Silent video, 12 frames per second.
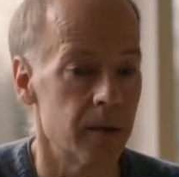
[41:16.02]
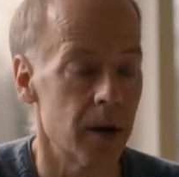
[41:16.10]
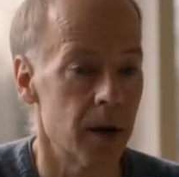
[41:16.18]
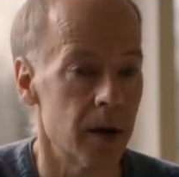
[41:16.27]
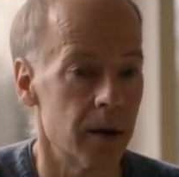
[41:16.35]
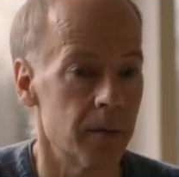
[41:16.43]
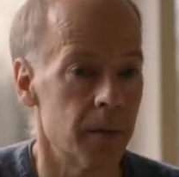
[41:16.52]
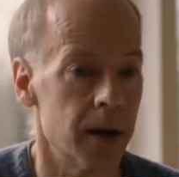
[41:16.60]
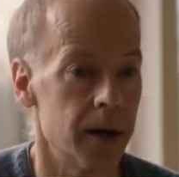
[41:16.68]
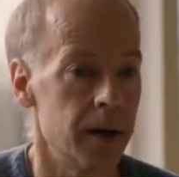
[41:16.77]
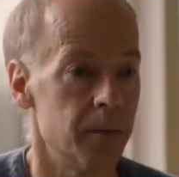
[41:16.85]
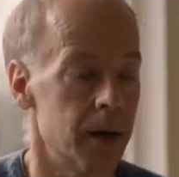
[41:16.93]

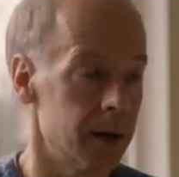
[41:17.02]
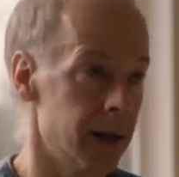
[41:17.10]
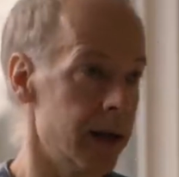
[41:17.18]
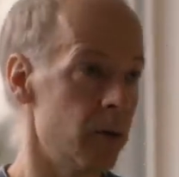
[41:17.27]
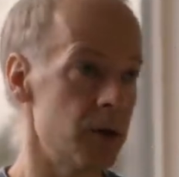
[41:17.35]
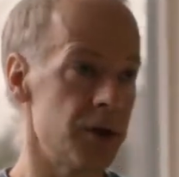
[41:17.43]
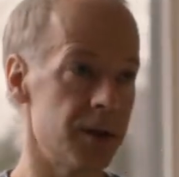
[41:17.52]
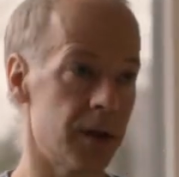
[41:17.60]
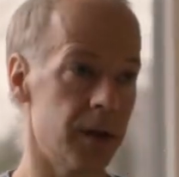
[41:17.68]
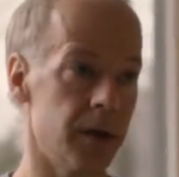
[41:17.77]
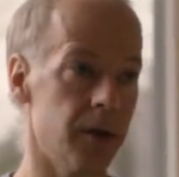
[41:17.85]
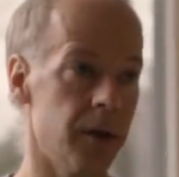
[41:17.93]
my language is
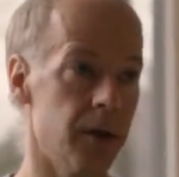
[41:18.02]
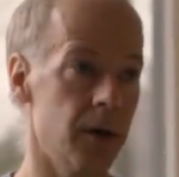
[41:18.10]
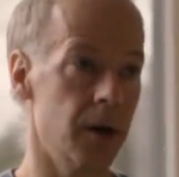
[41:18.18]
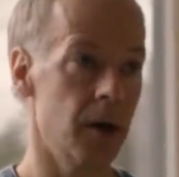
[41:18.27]
clearer,